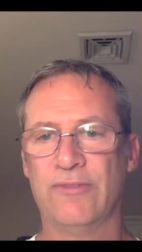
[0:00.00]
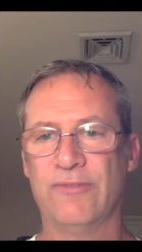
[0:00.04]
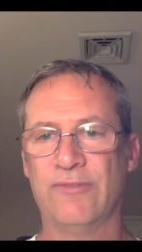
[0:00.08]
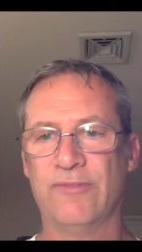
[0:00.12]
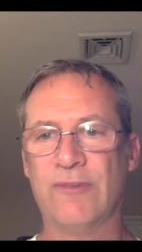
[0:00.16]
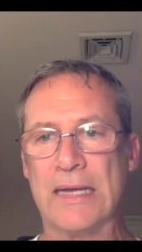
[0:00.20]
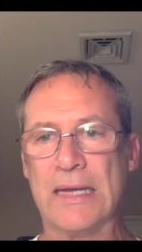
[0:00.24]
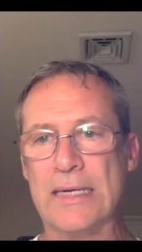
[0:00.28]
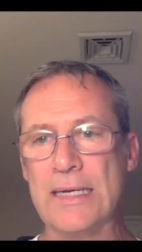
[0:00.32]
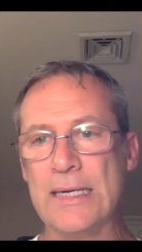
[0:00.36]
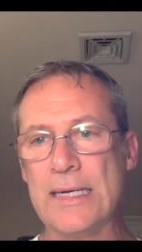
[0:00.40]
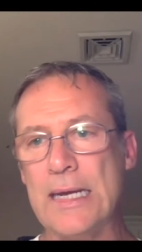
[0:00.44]

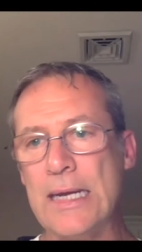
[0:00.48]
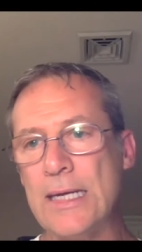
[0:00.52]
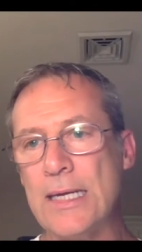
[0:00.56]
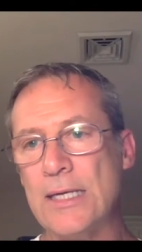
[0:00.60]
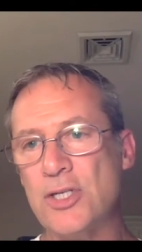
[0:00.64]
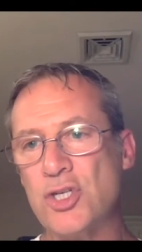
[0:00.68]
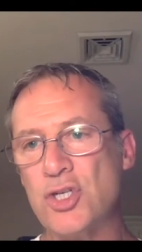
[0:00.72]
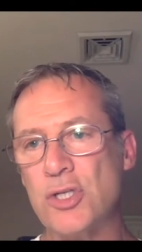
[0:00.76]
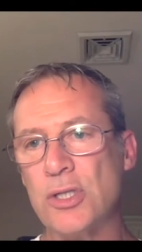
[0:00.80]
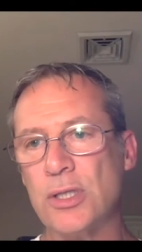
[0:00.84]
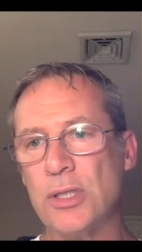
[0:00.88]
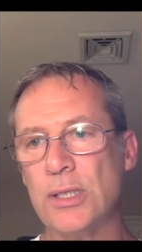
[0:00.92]

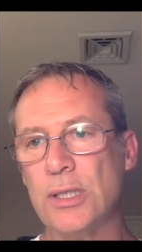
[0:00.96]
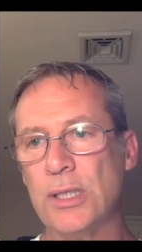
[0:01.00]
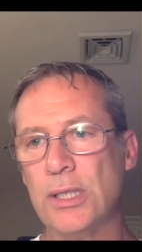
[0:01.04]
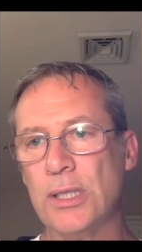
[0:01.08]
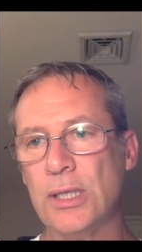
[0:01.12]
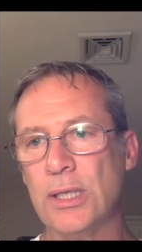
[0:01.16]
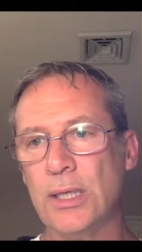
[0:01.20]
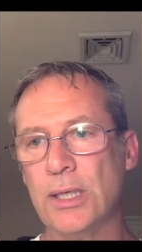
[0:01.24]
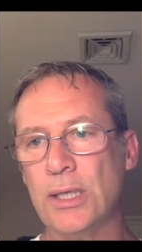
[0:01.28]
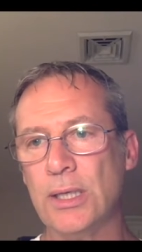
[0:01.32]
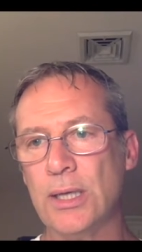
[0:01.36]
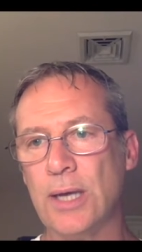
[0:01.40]

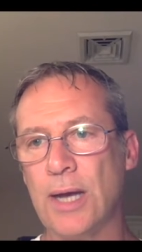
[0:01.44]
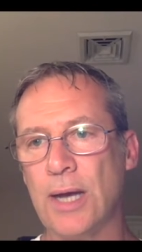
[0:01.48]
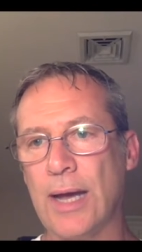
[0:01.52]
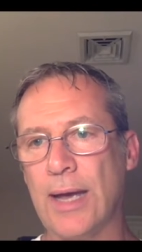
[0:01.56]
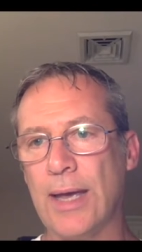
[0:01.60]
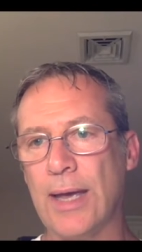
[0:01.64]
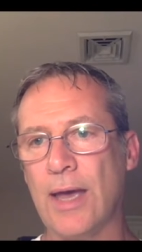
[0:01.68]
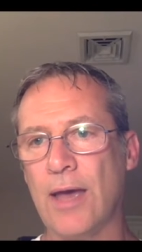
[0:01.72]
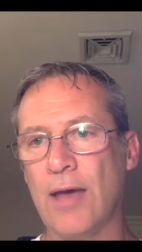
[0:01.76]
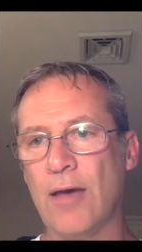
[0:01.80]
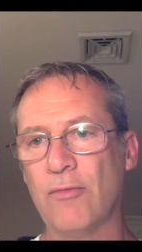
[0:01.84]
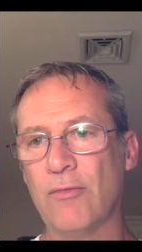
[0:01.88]
Financially, I
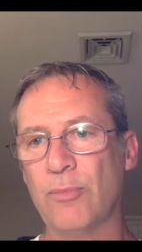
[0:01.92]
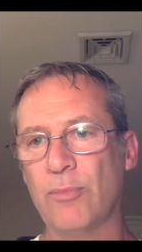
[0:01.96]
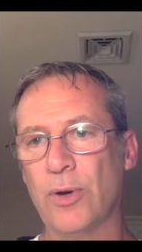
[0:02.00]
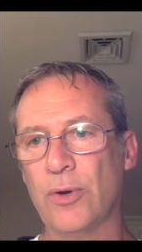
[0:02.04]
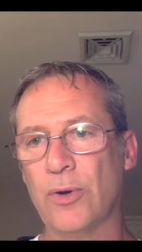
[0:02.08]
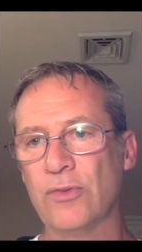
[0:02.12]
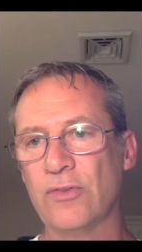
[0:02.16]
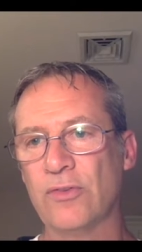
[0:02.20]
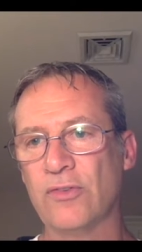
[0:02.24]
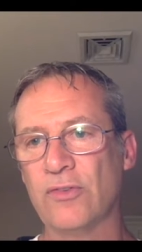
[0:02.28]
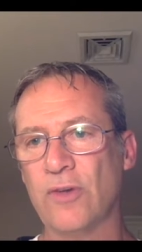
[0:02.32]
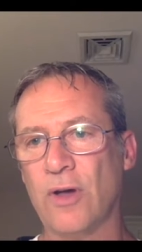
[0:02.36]
have
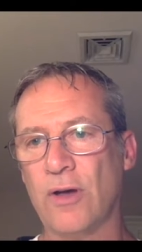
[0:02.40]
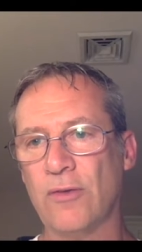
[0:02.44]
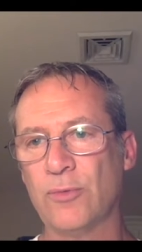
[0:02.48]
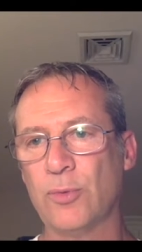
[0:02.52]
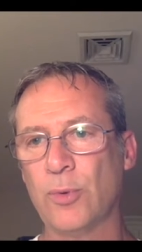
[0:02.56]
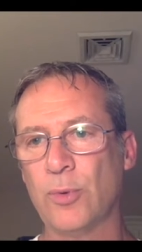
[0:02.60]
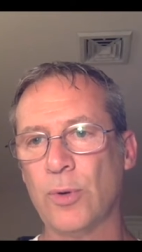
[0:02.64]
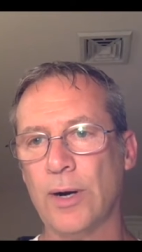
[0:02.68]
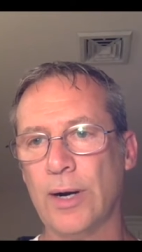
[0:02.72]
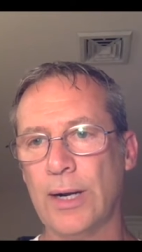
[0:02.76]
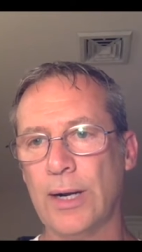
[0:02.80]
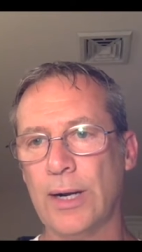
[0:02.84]
both
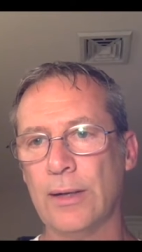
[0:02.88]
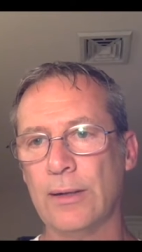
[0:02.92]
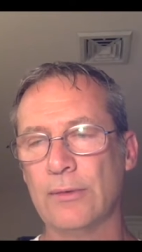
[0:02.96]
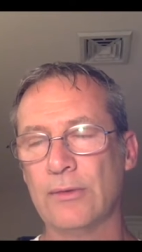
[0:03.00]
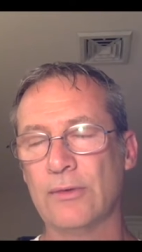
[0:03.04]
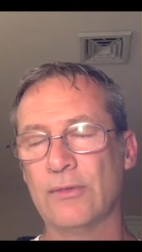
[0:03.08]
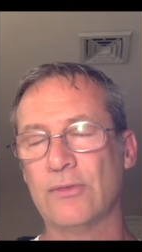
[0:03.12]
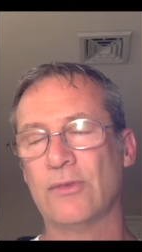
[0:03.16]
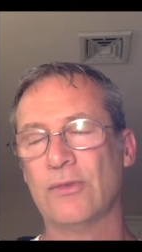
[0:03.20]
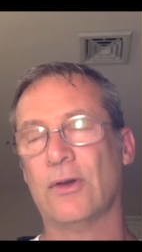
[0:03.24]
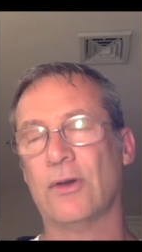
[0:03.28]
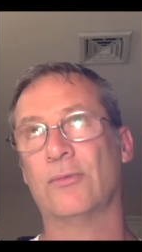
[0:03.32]
softwood
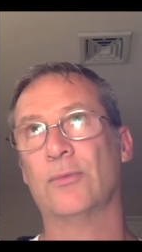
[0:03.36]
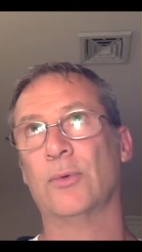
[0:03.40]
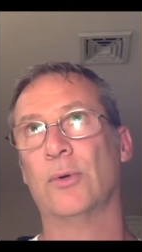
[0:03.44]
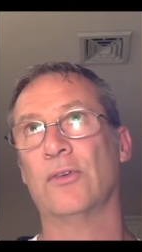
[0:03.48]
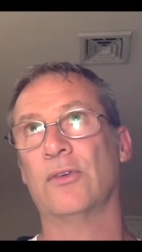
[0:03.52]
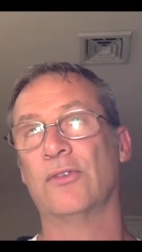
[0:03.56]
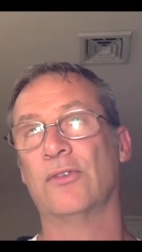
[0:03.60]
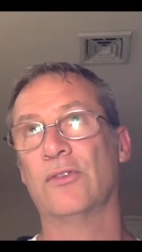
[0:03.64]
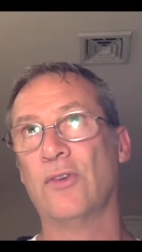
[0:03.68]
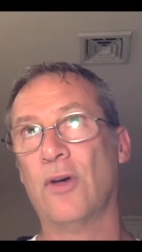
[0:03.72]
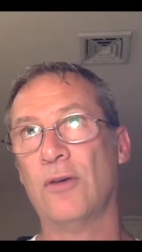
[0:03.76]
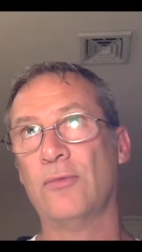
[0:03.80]

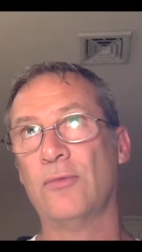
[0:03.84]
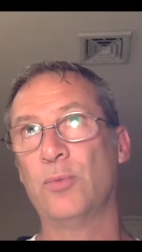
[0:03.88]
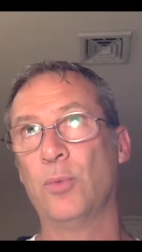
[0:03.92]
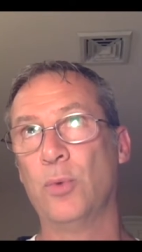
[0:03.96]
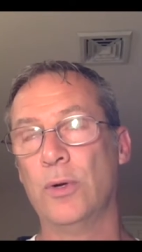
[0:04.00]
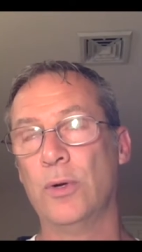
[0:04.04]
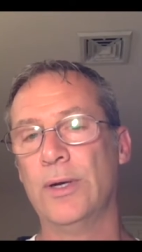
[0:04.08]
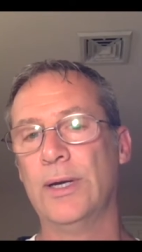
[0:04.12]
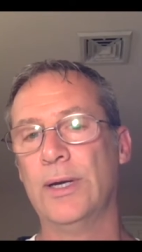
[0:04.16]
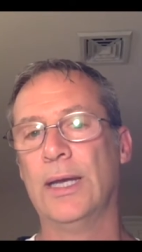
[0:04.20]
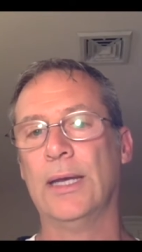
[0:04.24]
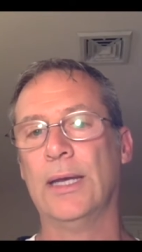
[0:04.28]

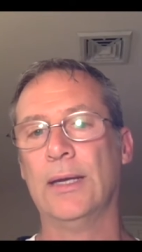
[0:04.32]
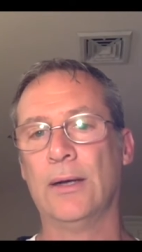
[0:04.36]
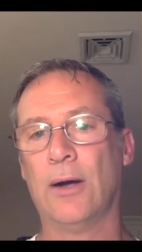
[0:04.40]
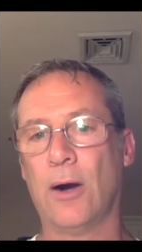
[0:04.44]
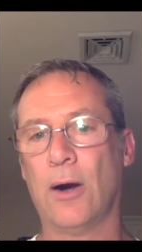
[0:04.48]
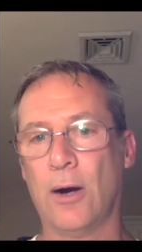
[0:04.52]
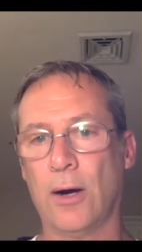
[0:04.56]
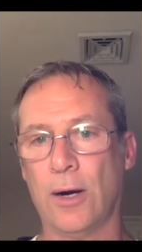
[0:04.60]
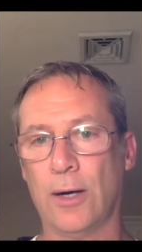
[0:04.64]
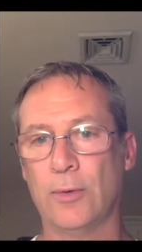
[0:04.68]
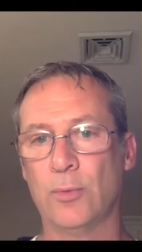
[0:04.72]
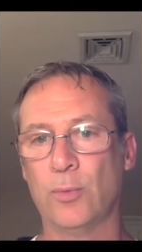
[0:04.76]
and
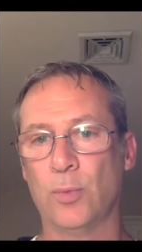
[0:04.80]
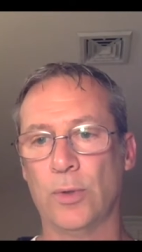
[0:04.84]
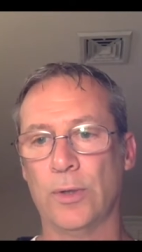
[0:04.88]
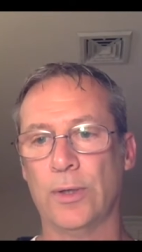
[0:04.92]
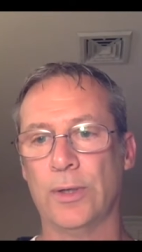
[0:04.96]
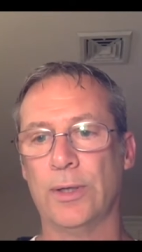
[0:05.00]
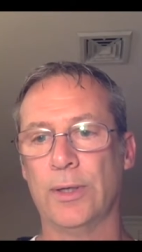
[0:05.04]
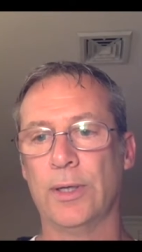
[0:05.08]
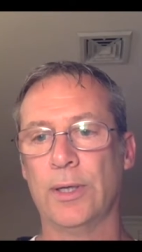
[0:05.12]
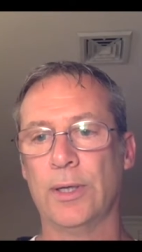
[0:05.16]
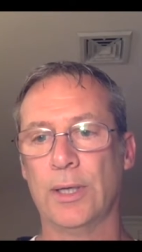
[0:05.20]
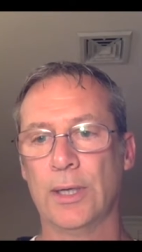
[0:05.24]

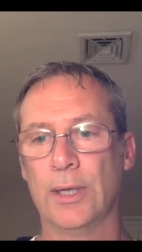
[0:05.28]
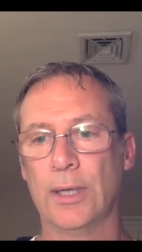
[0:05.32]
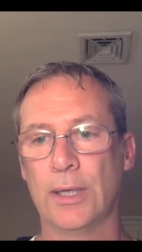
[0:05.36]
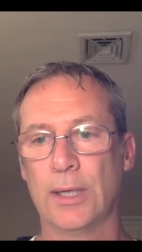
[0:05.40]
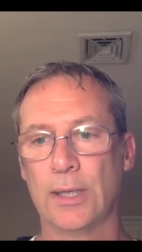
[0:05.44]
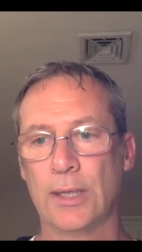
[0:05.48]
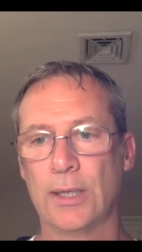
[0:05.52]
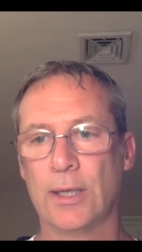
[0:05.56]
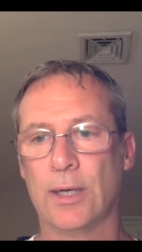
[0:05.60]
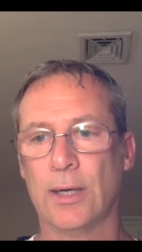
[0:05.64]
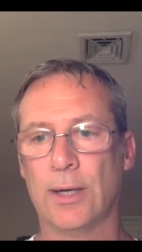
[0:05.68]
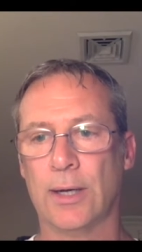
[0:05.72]
hardwood
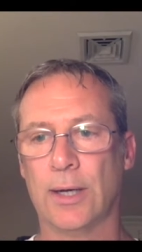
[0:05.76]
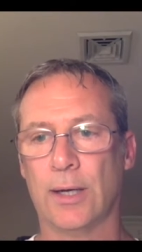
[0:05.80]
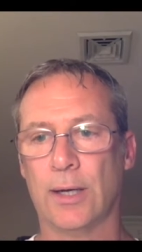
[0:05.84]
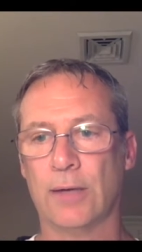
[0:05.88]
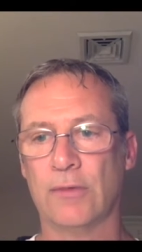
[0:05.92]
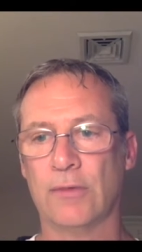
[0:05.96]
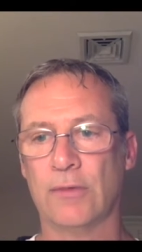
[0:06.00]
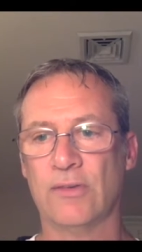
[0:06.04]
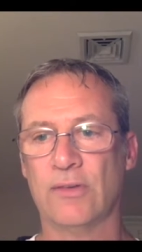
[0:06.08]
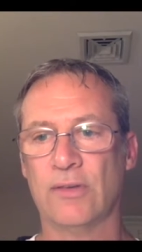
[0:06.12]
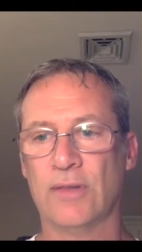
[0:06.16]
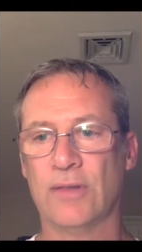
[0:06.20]

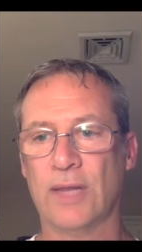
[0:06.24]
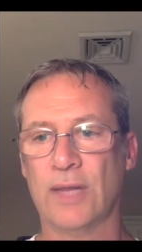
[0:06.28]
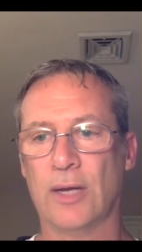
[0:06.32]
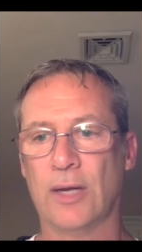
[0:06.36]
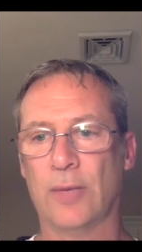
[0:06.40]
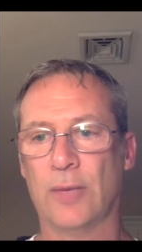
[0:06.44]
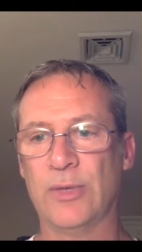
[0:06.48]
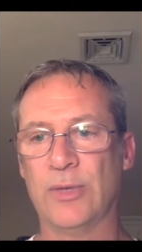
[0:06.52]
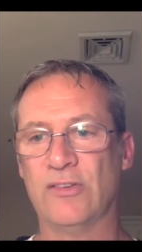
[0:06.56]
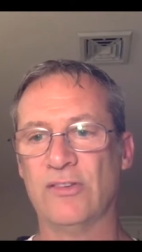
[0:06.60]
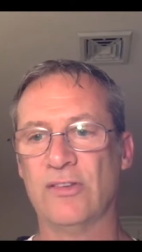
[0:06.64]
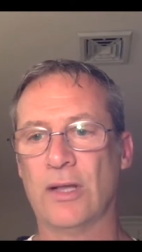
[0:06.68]
cuttings that I'll
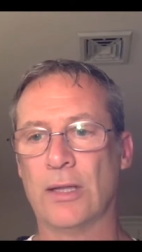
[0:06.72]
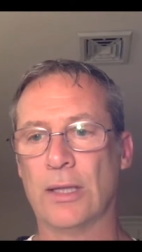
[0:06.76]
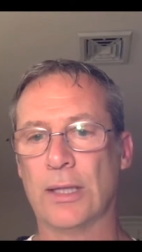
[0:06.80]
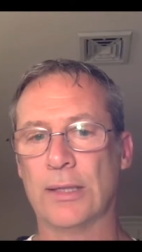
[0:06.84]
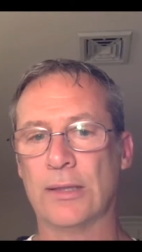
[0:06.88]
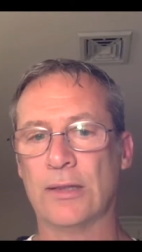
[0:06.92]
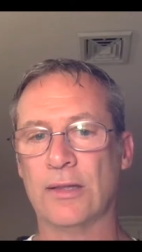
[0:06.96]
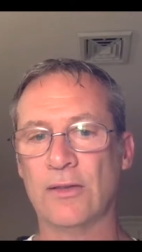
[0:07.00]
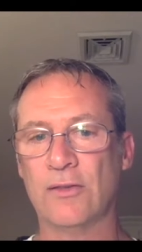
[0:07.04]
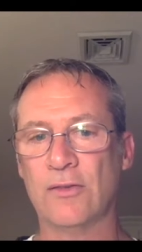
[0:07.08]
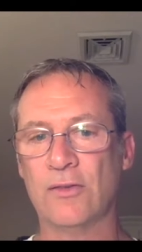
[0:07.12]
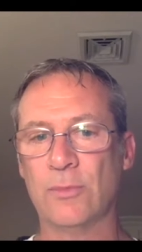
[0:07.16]
be
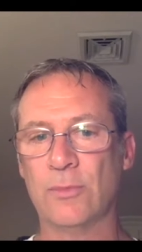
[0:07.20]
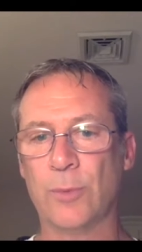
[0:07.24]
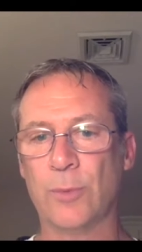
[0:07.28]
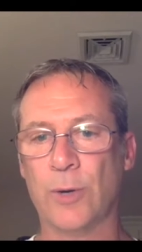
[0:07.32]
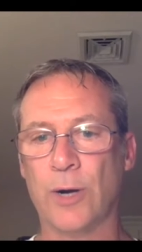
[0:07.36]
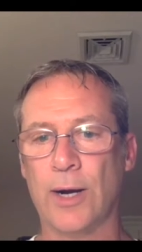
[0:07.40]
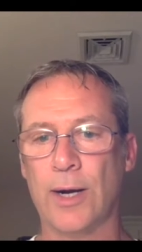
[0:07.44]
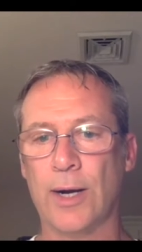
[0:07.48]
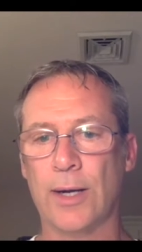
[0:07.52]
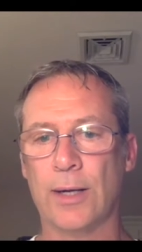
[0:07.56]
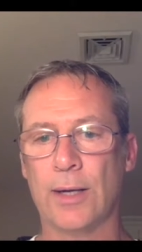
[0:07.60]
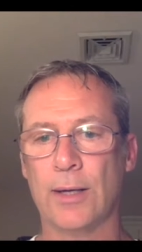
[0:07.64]
selling this
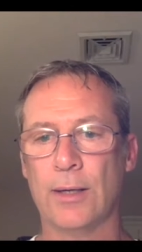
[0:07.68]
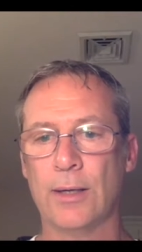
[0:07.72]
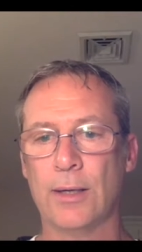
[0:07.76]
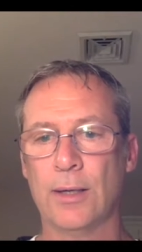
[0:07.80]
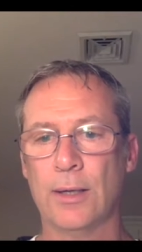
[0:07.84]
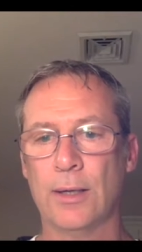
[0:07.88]
spring.